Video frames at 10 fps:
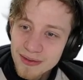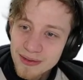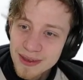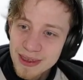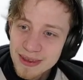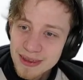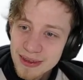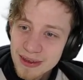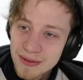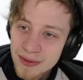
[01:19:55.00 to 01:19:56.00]
with this?
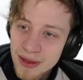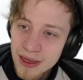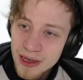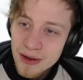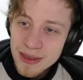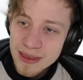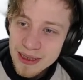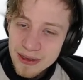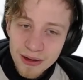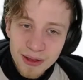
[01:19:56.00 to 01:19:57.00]
No, it
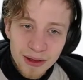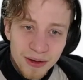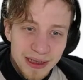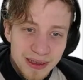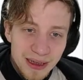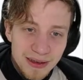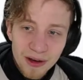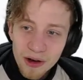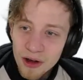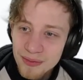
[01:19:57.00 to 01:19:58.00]
did not lock it. That's
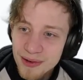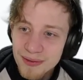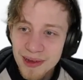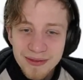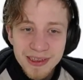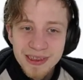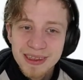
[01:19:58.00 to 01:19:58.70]
the whole problem.